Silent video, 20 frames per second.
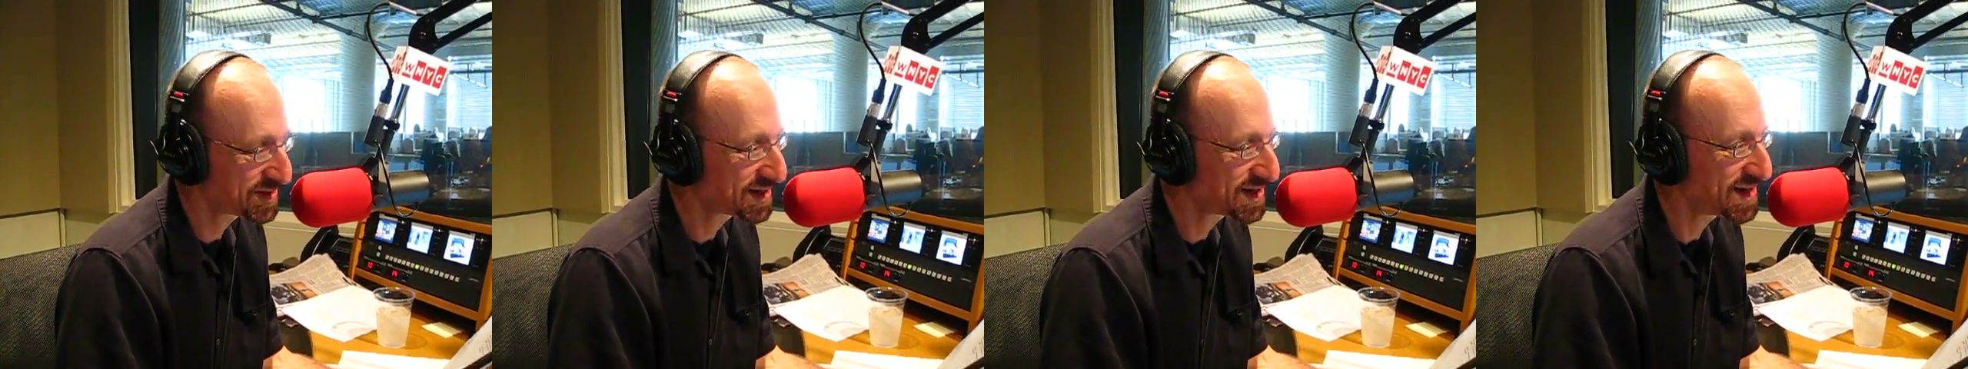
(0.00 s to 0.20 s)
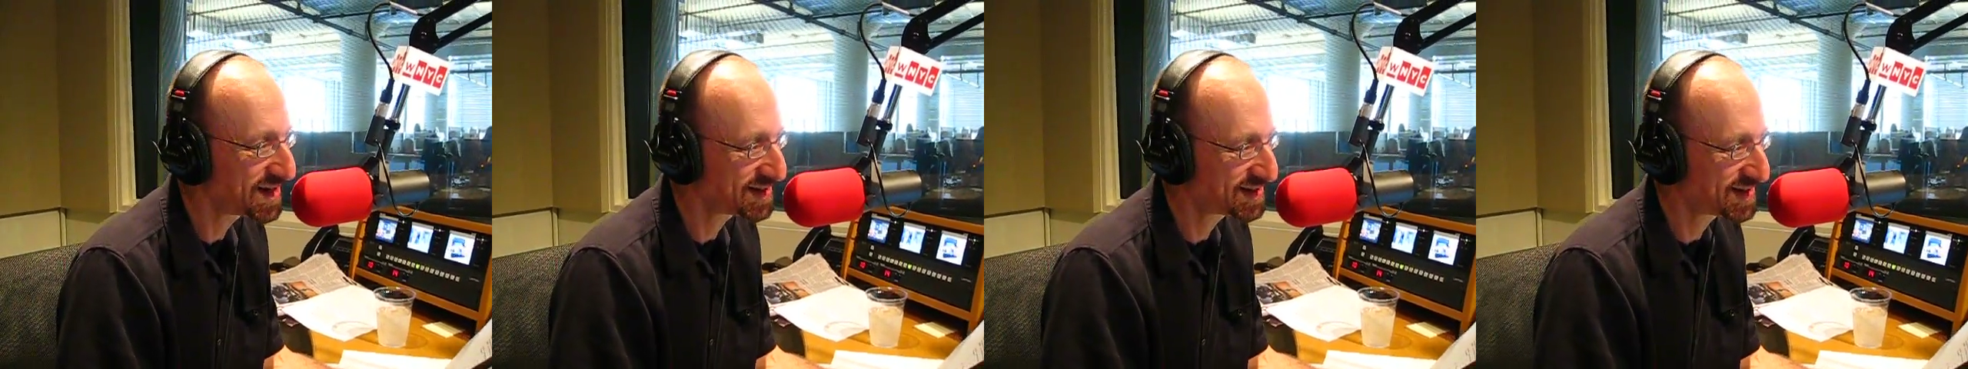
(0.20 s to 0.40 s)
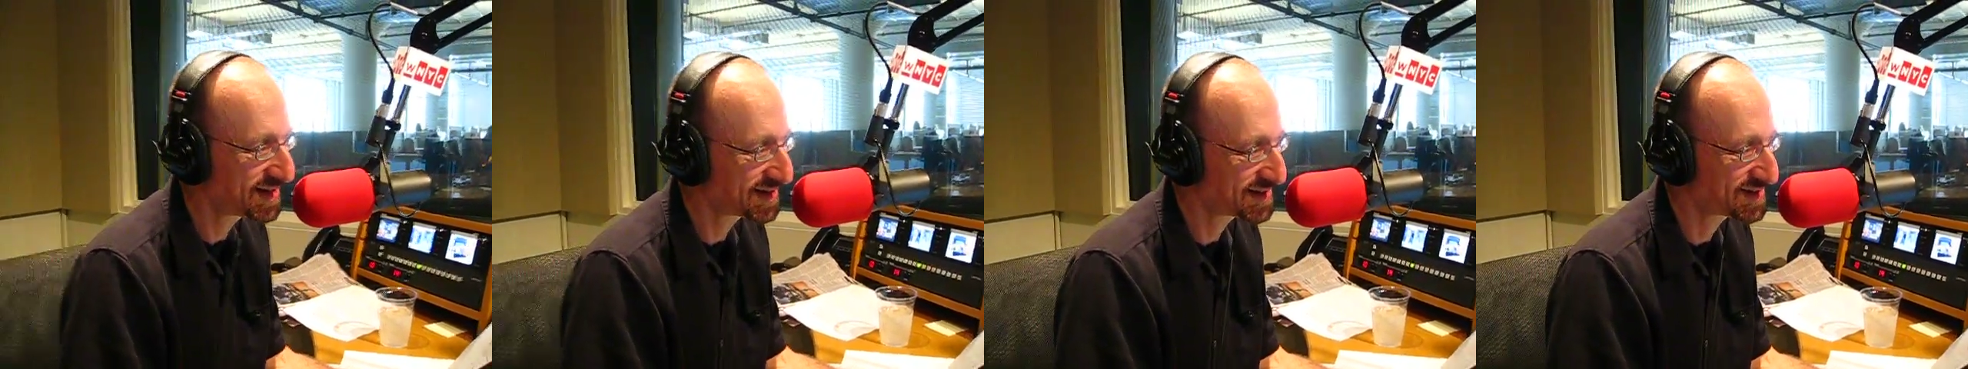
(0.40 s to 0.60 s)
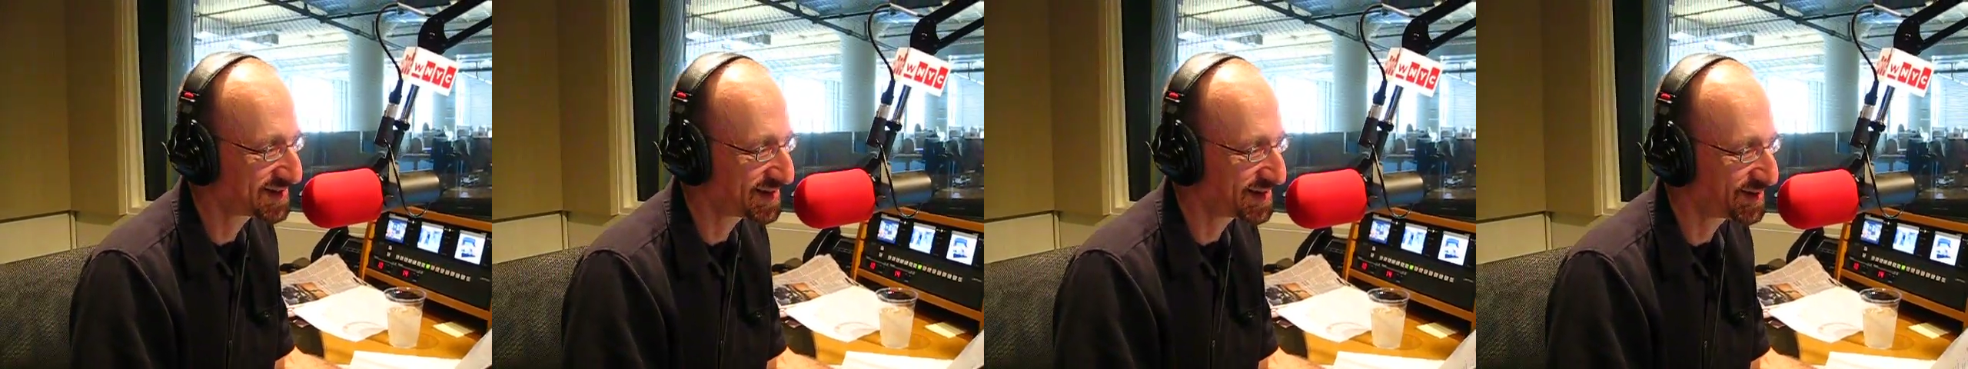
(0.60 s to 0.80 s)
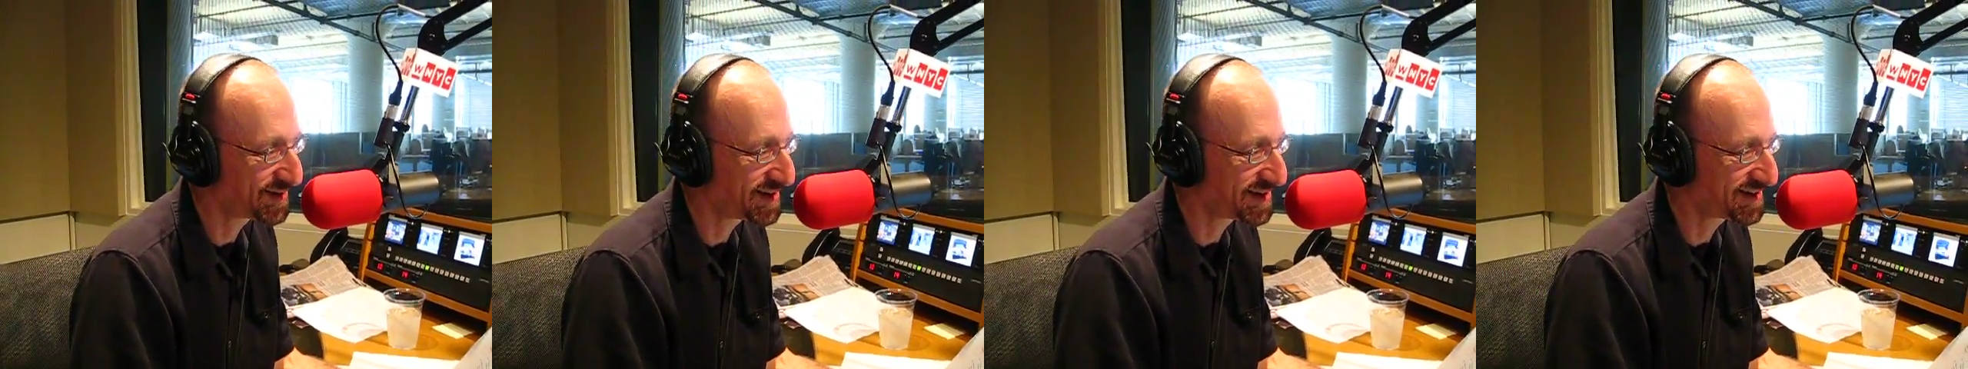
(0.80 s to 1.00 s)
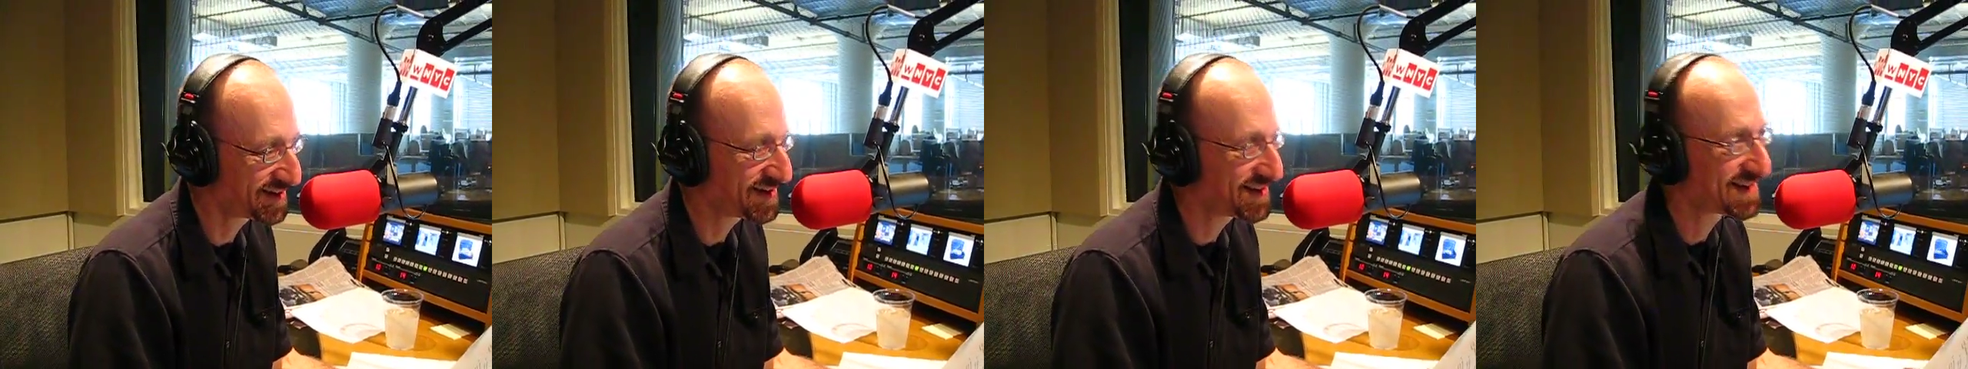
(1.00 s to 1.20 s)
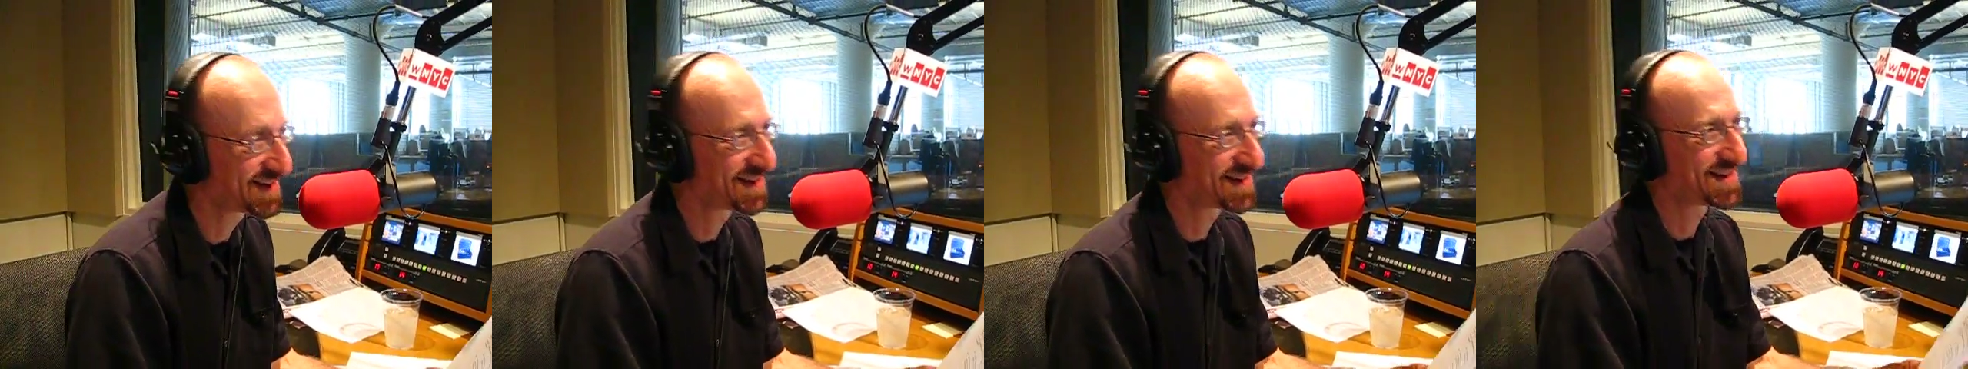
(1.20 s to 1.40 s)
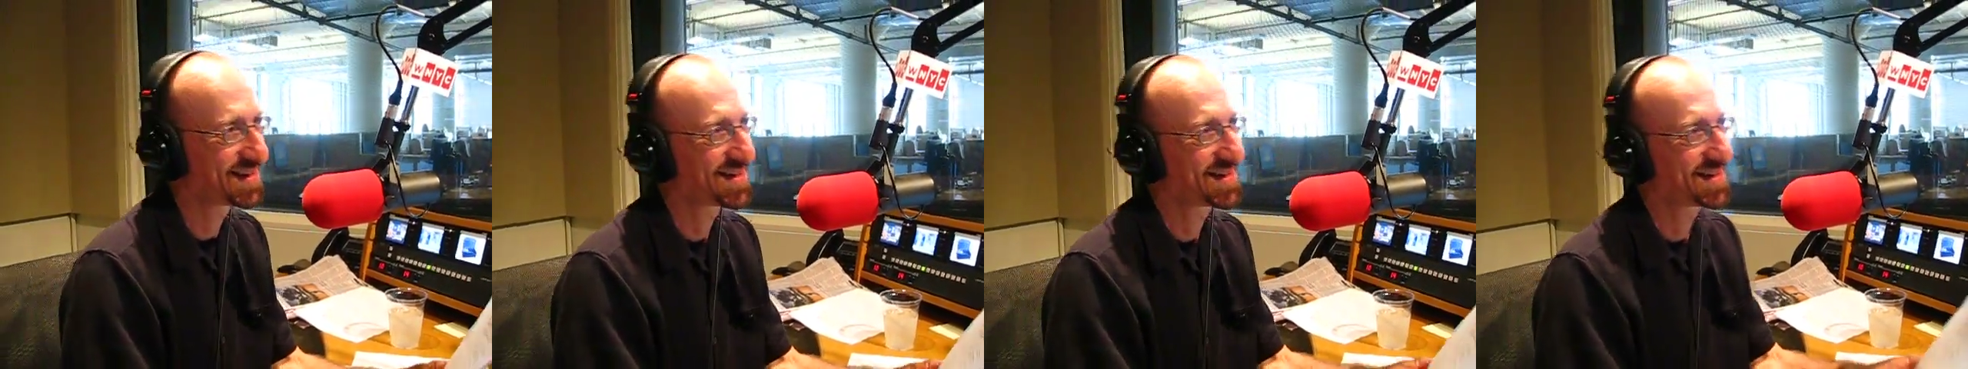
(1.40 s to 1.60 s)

context there, Andy? The